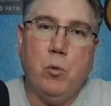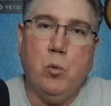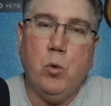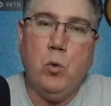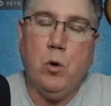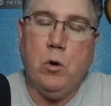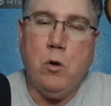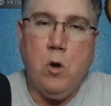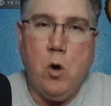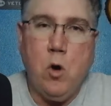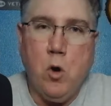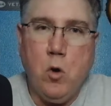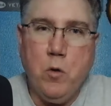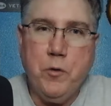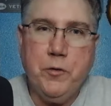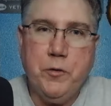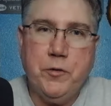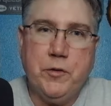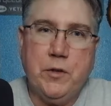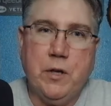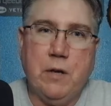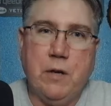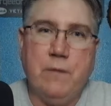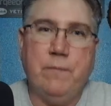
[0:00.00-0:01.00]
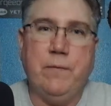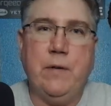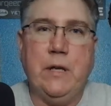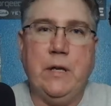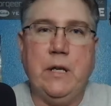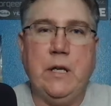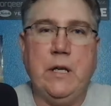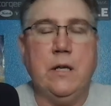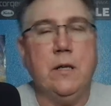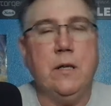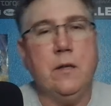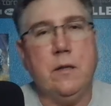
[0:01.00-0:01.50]
will hold stuff
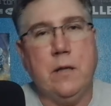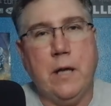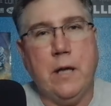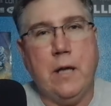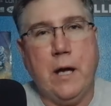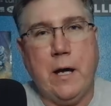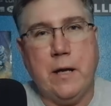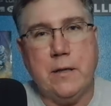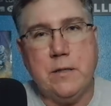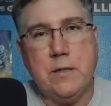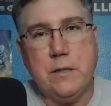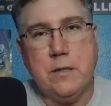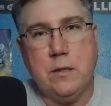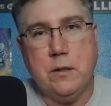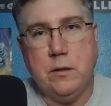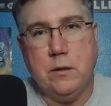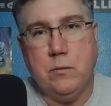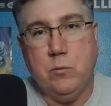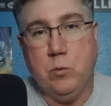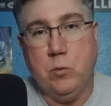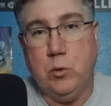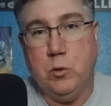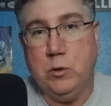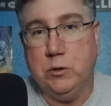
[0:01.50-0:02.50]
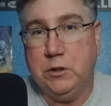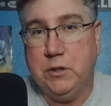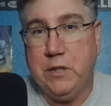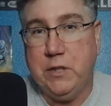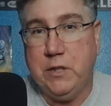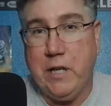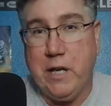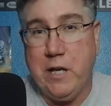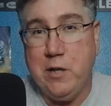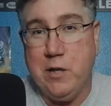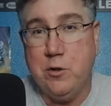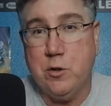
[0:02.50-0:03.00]
in it that will
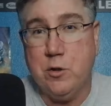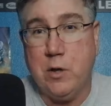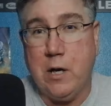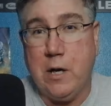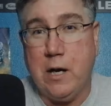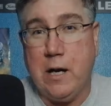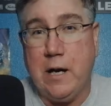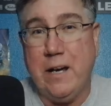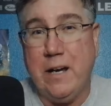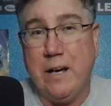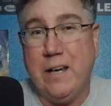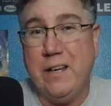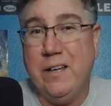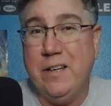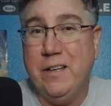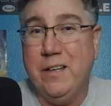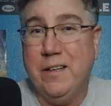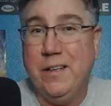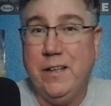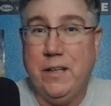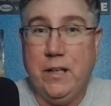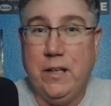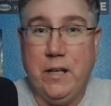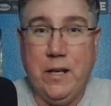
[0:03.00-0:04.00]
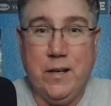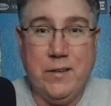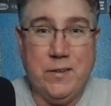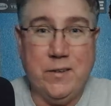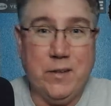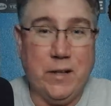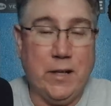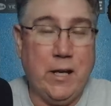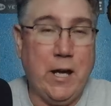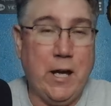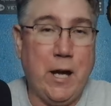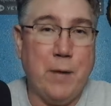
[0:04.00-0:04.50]
stay dry in case
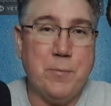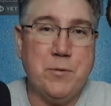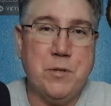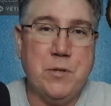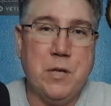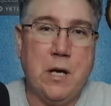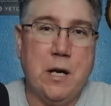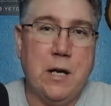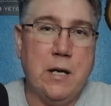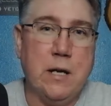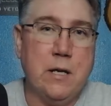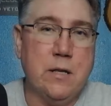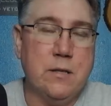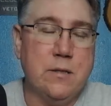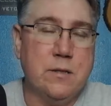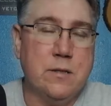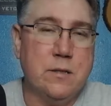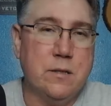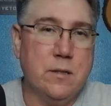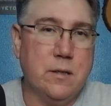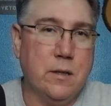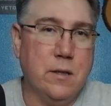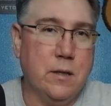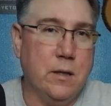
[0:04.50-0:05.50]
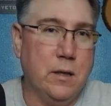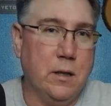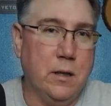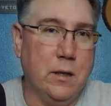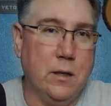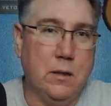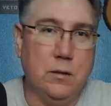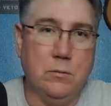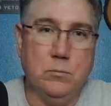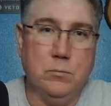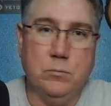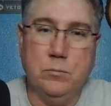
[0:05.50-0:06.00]
I capsize,
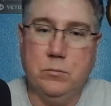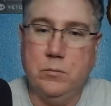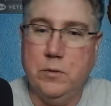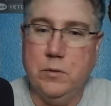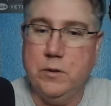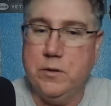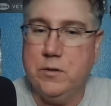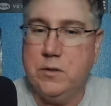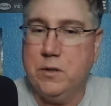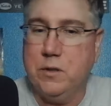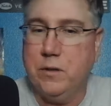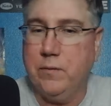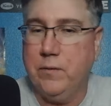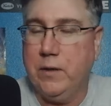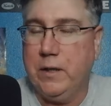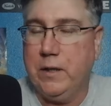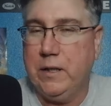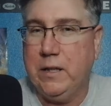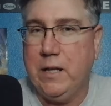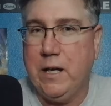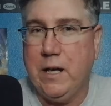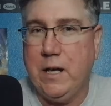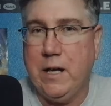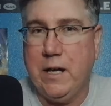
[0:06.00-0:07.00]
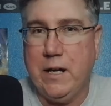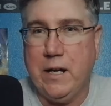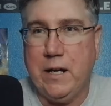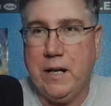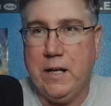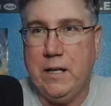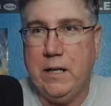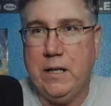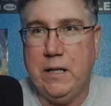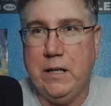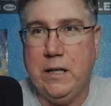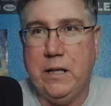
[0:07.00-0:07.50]
and stuff like that, and I
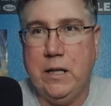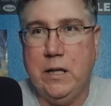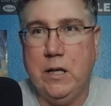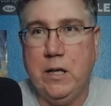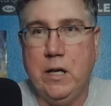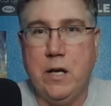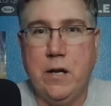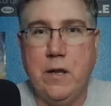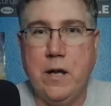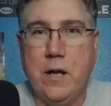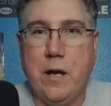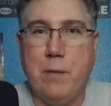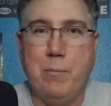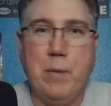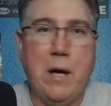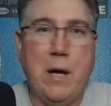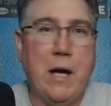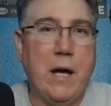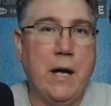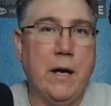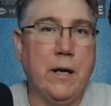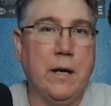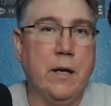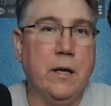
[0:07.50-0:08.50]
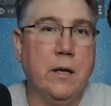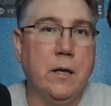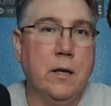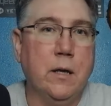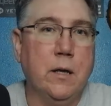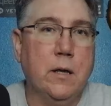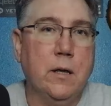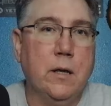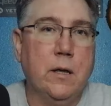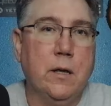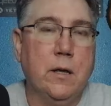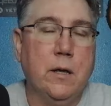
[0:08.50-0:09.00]
need to get into that bag.
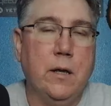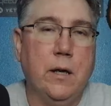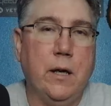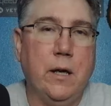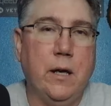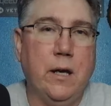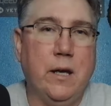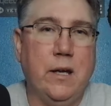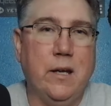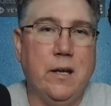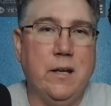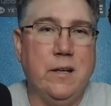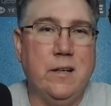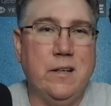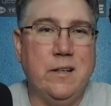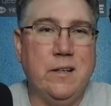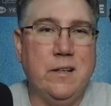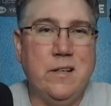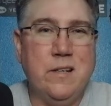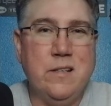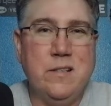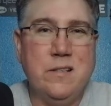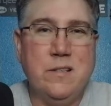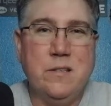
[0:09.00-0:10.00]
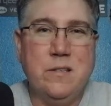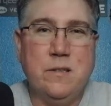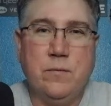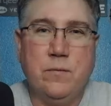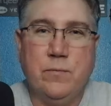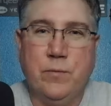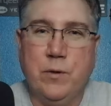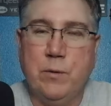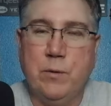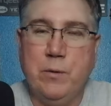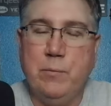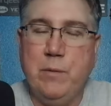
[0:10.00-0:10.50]
And it is,
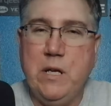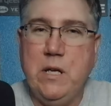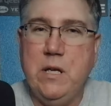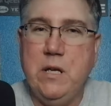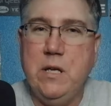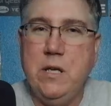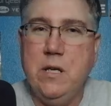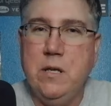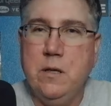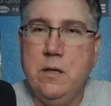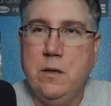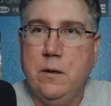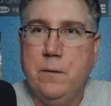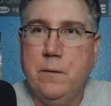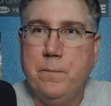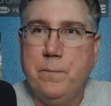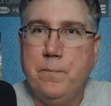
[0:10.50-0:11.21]
for me,